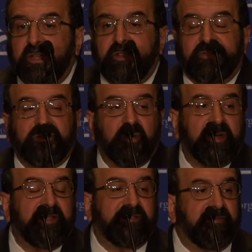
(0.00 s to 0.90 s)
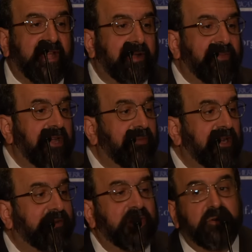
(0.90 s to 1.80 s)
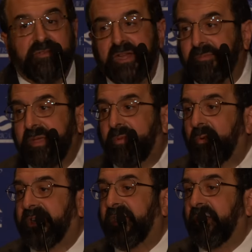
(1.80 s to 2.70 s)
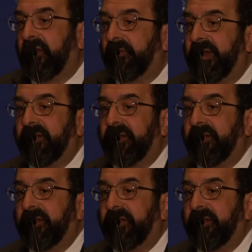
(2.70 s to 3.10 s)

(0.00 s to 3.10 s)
The story is developing. We don't know if any people were killed.